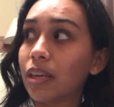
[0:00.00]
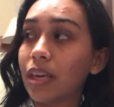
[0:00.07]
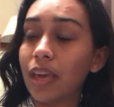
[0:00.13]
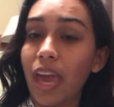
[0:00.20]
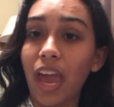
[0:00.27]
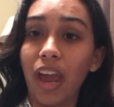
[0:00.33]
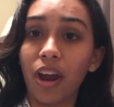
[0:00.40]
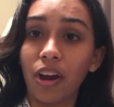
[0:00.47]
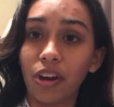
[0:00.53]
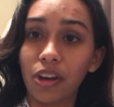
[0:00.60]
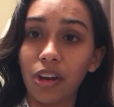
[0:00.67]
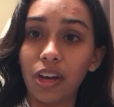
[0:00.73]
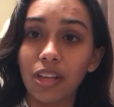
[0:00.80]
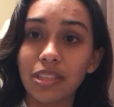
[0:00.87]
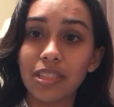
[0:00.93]
care
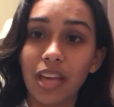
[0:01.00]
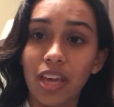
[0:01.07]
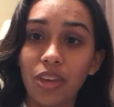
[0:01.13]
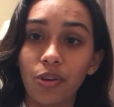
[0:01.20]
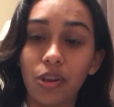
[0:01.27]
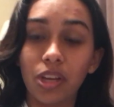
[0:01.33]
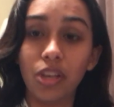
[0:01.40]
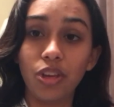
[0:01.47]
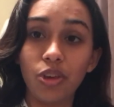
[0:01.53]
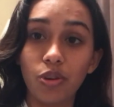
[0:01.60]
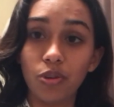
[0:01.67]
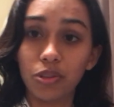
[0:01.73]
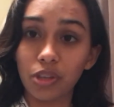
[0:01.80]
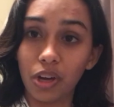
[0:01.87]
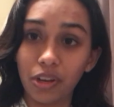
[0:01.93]
goods that you can
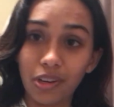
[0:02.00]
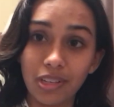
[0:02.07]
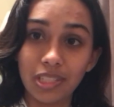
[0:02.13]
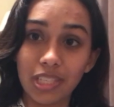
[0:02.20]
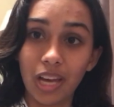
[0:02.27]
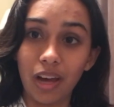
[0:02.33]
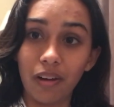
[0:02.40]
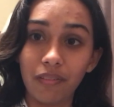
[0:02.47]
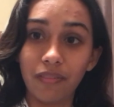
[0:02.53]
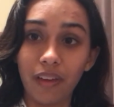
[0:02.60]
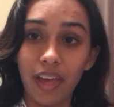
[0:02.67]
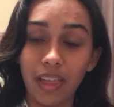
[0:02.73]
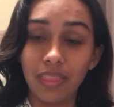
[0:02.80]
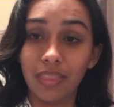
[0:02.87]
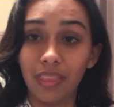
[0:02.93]
use on yourself
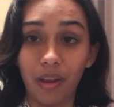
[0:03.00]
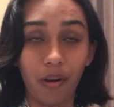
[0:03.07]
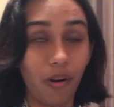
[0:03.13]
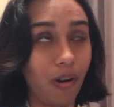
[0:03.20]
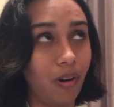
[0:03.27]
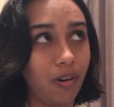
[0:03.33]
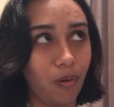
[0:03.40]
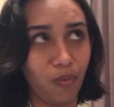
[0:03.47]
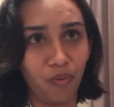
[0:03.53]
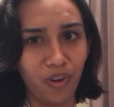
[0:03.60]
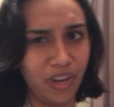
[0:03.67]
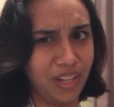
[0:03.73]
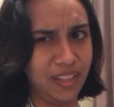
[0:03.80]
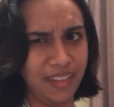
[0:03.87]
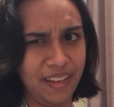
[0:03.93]
and they're all
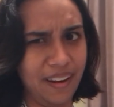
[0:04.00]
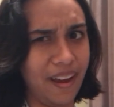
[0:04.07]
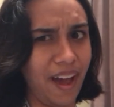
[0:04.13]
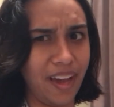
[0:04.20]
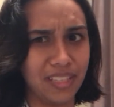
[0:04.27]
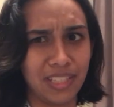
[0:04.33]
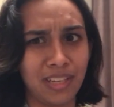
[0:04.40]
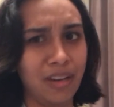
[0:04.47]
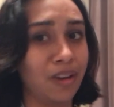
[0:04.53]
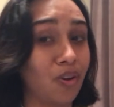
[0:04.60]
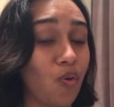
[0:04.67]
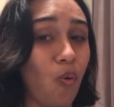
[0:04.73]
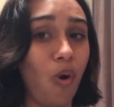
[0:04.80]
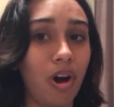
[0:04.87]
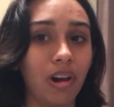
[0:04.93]
really nice good
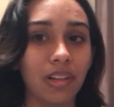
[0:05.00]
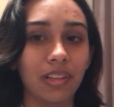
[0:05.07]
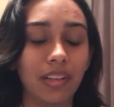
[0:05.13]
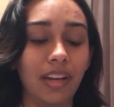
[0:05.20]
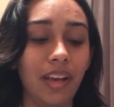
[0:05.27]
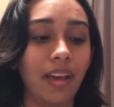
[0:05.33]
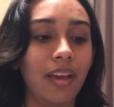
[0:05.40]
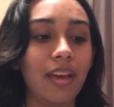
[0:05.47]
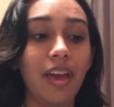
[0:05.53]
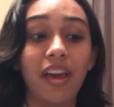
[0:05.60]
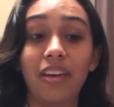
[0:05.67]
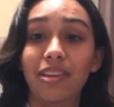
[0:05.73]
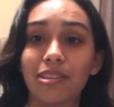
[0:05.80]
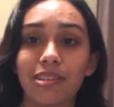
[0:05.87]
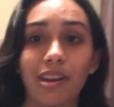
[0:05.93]
quality
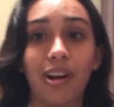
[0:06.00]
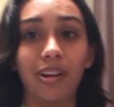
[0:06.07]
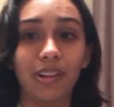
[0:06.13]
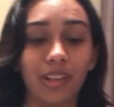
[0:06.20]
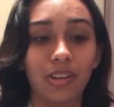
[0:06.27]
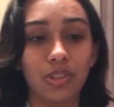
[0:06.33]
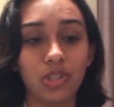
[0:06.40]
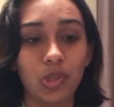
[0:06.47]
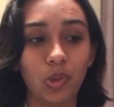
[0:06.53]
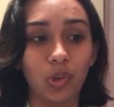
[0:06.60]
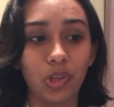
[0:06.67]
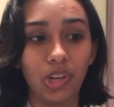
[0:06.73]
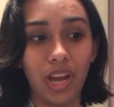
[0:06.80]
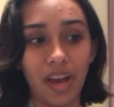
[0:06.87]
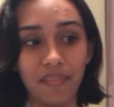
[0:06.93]
you sit on a little stool
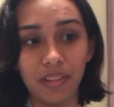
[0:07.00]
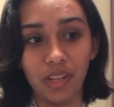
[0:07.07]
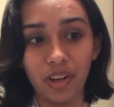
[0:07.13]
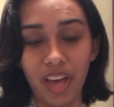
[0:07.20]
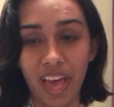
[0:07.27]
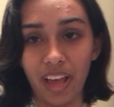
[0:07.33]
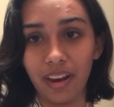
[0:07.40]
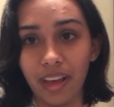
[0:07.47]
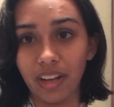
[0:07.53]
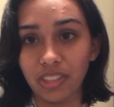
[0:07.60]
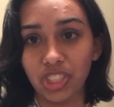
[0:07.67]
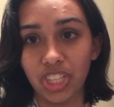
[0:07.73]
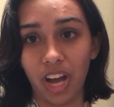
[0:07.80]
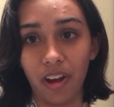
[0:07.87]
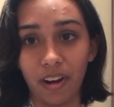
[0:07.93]
and you have a little
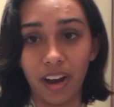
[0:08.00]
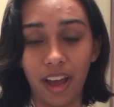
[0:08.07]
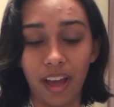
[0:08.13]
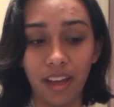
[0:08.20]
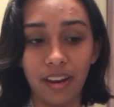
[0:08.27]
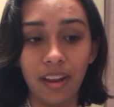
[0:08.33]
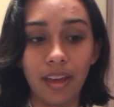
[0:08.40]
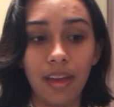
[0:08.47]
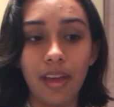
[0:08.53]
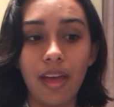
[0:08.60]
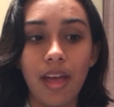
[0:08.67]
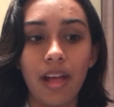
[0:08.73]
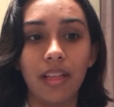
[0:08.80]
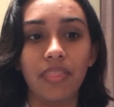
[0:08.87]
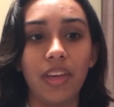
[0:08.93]
handheld shower head
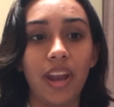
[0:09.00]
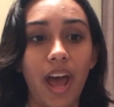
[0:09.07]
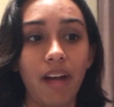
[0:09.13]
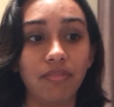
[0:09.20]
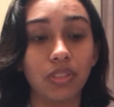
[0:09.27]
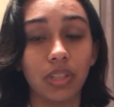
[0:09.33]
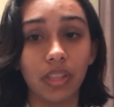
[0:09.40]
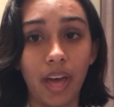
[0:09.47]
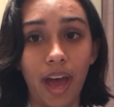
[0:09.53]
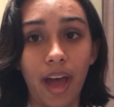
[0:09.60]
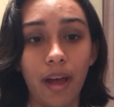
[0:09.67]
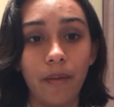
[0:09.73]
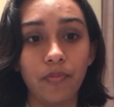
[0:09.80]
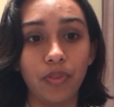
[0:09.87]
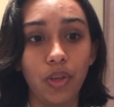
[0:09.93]
then after
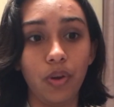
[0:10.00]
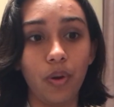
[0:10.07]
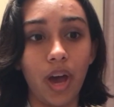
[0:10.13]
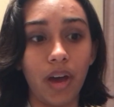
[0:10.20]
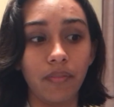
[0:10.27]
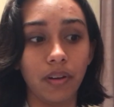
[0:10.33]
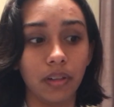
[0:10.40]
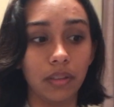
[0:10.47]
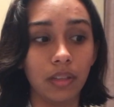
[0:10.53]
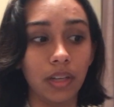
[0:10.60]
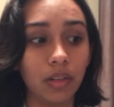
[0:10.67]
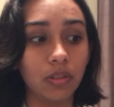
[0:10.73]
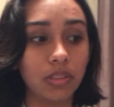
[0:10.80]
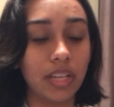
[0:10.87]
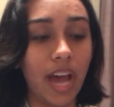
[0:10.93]
that you have a
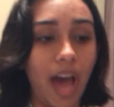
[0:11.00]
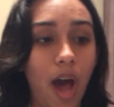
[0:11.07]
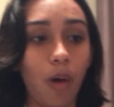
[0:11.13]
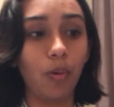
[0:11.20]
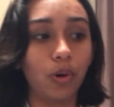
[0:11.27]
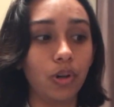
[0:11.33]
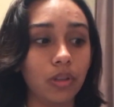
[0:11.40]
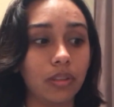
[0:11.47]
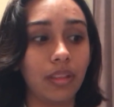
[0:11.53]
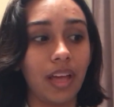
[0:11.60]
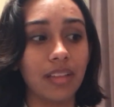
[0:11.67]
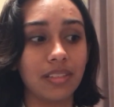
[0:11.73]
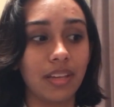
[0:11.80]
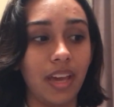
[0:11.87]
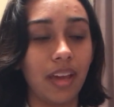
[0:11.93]
little towel
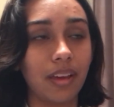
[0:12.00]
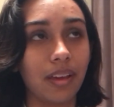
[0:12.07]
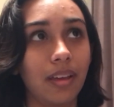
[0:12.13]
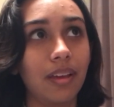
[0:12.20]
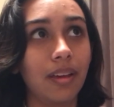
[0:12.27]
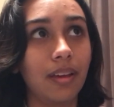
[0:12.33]
that's like